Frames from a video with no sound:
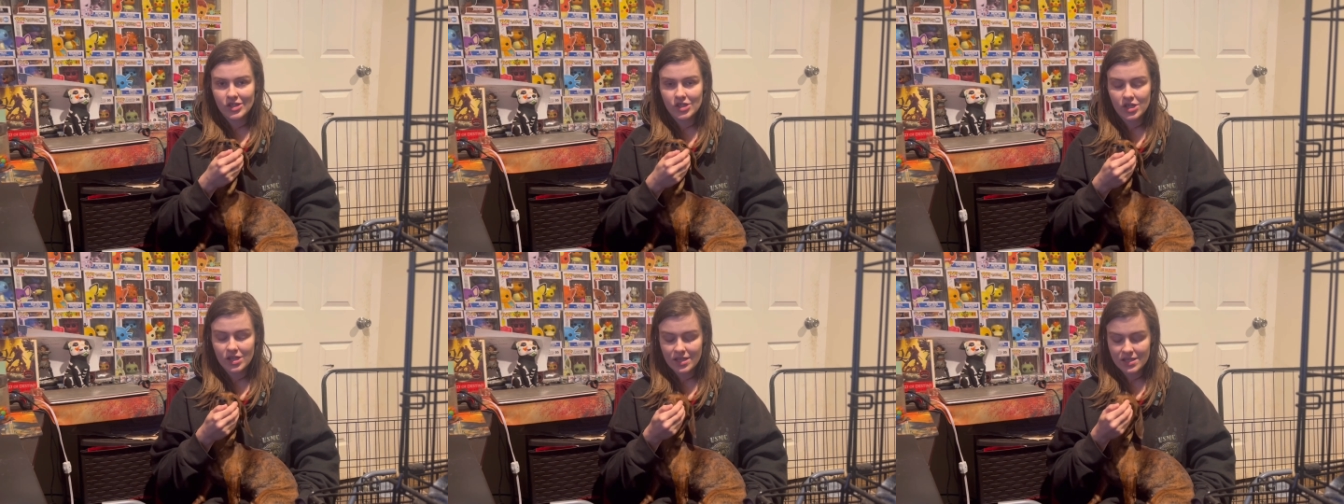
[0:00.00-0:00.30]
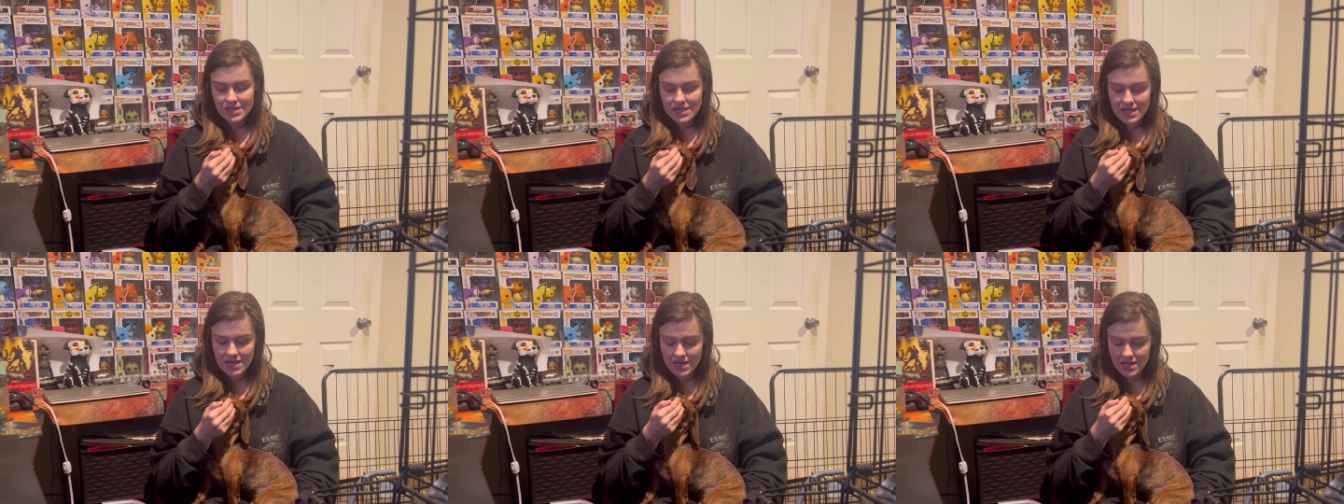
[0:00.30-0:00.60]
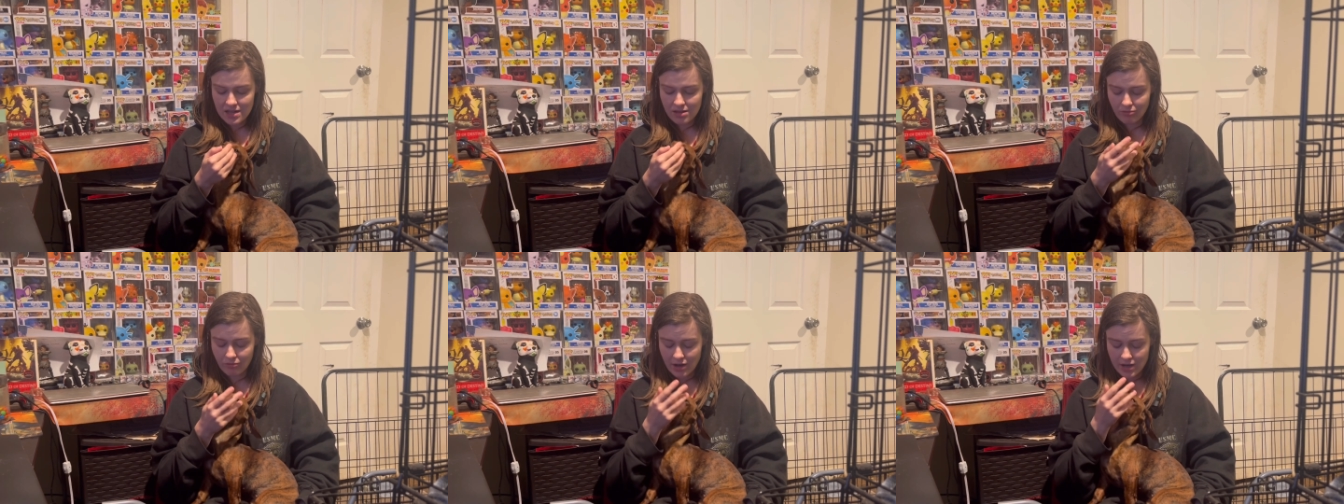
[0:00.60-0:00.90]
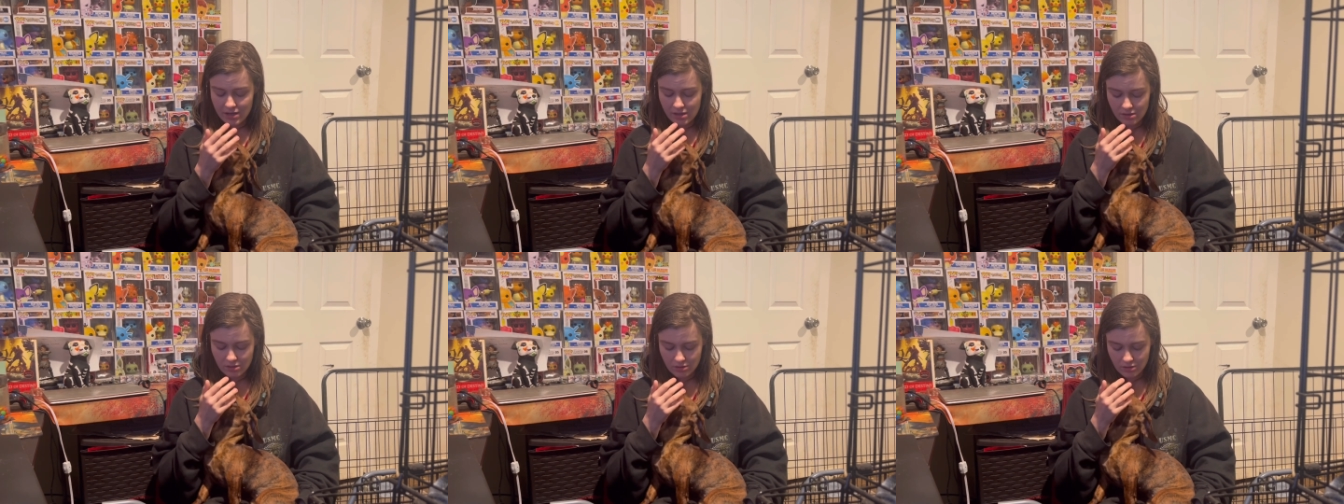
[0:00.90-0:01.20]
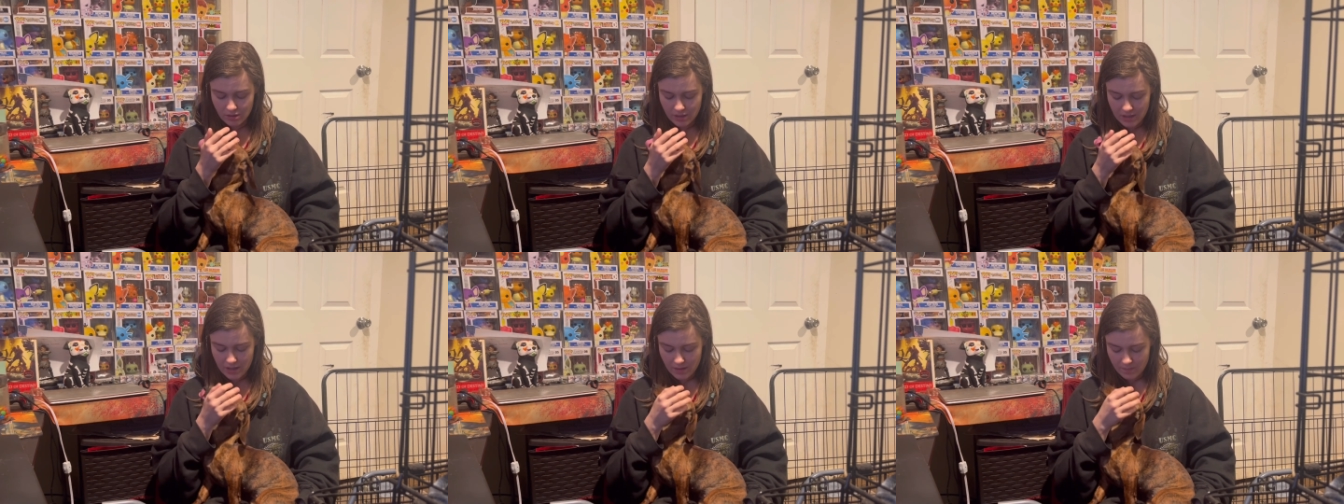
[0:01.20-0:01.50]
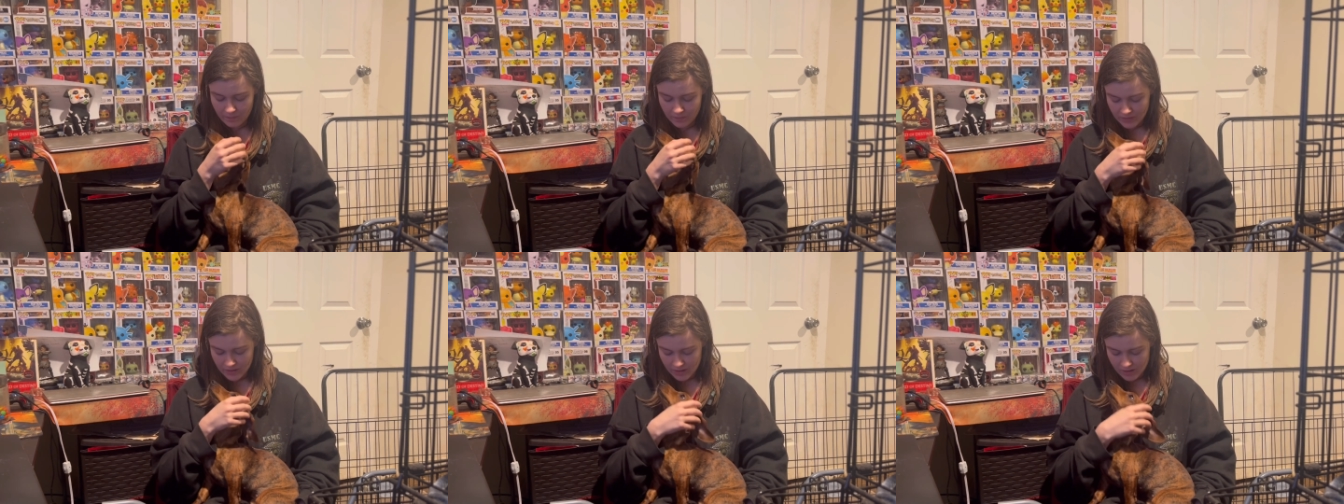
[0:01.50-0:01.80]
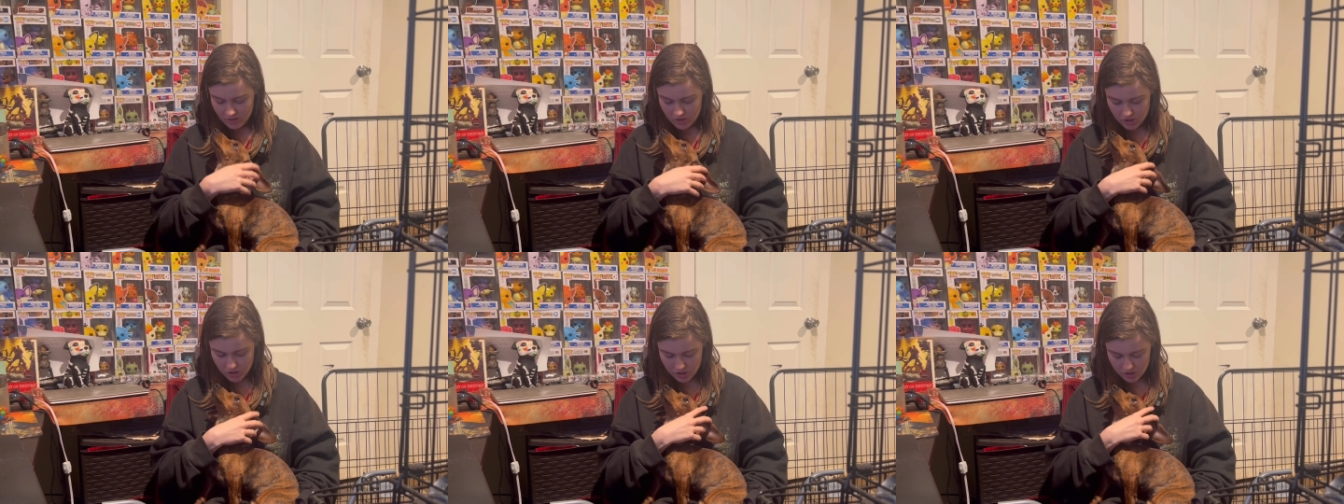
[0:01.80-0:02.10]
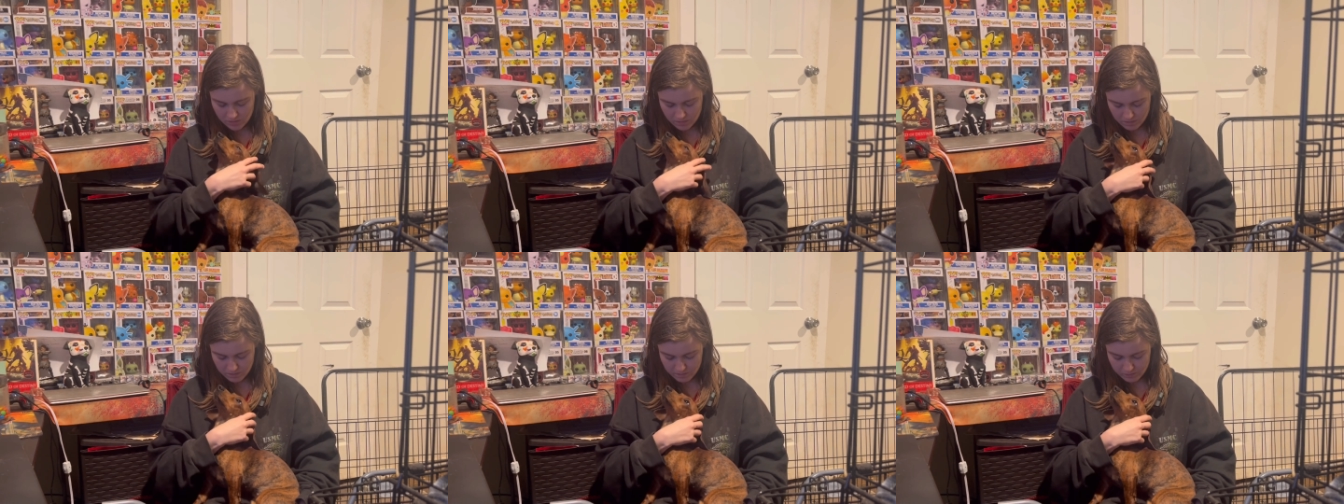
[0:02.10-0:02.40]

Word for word: She's eating regularly, she's